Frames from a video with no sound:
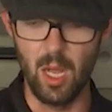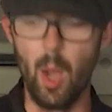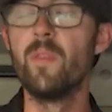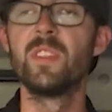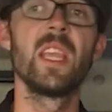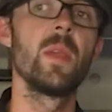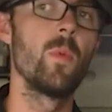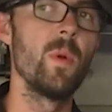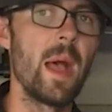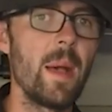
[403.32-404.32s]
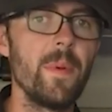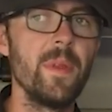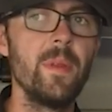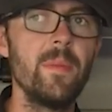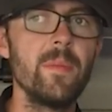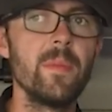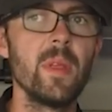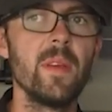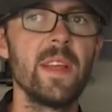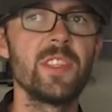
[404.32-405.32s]
Obviously, it will happen
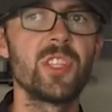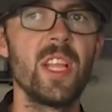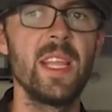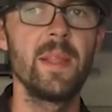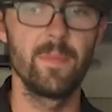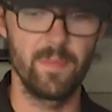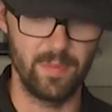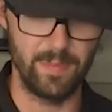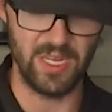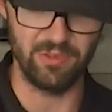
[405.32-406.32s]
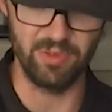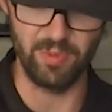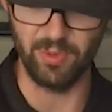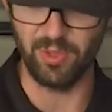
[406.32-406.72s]
eventually. Batteries will